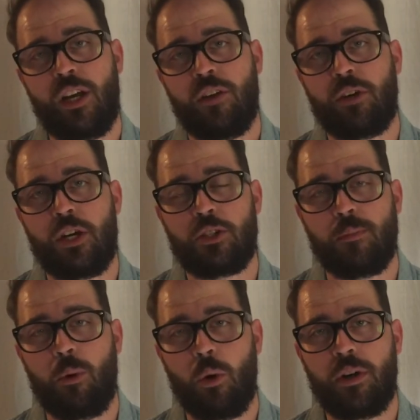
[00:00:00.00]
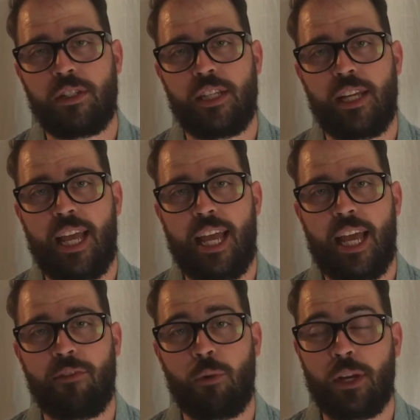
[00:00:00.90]
for your support
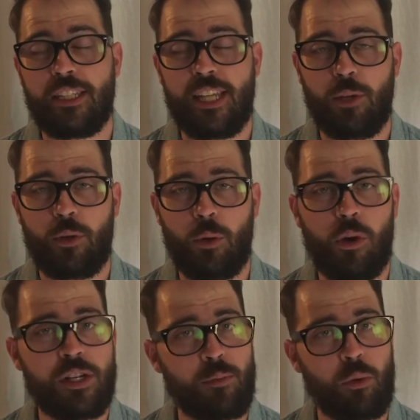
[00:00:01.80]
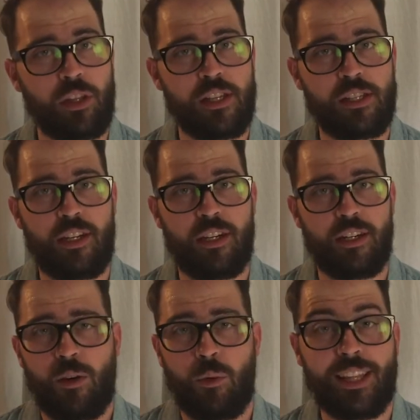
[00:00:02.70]
and for continuing to worship with us here.
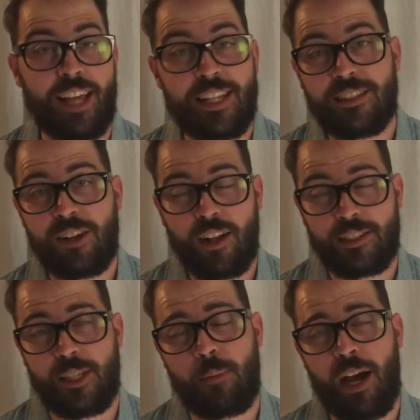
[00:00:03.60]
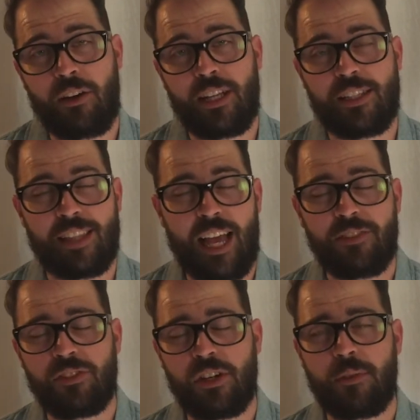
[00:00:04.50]
What I'd like to talk to you about is live
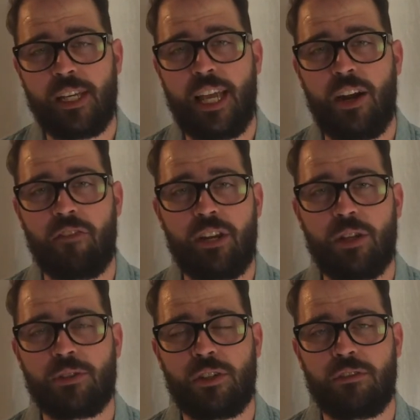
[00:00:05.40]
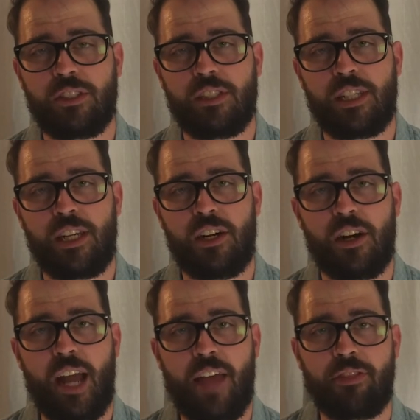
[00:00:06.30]
streaming and our video services
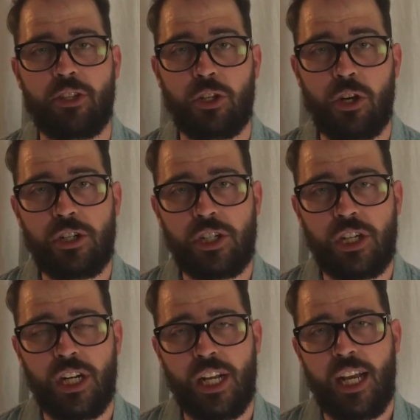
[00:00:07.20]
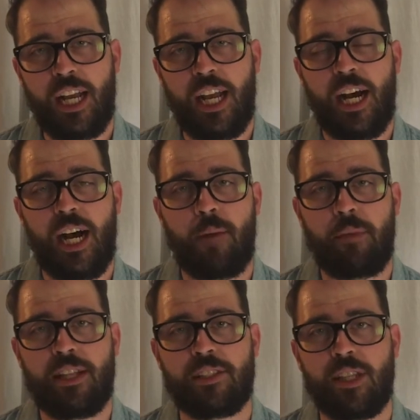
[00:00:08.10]
here at the church,
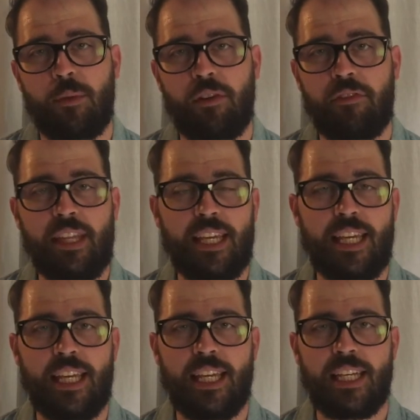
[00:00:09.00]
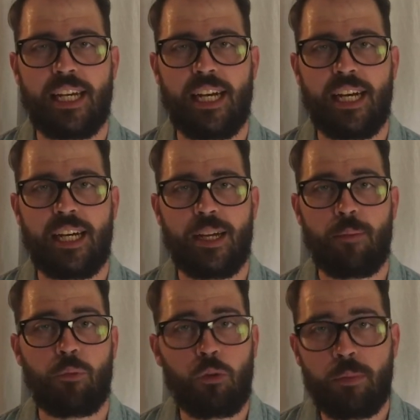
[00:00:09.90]
and some of the
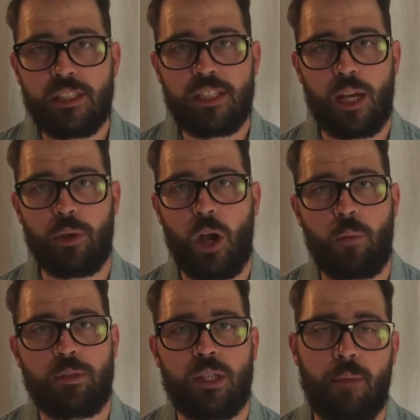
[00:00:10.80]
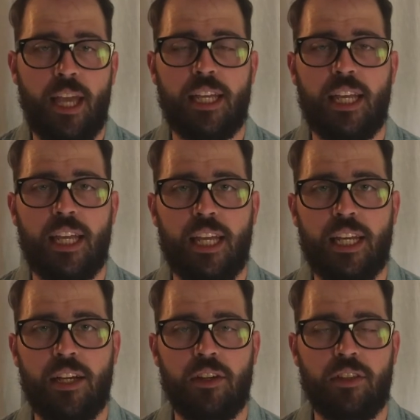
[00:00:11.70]
improvements that we hope to make
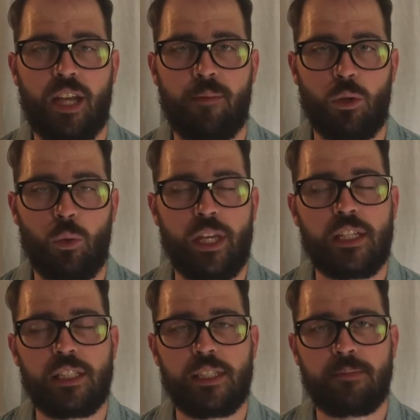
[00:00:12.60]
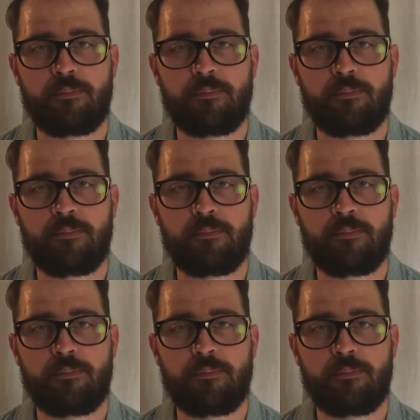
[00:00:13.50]
here in the coming weeks.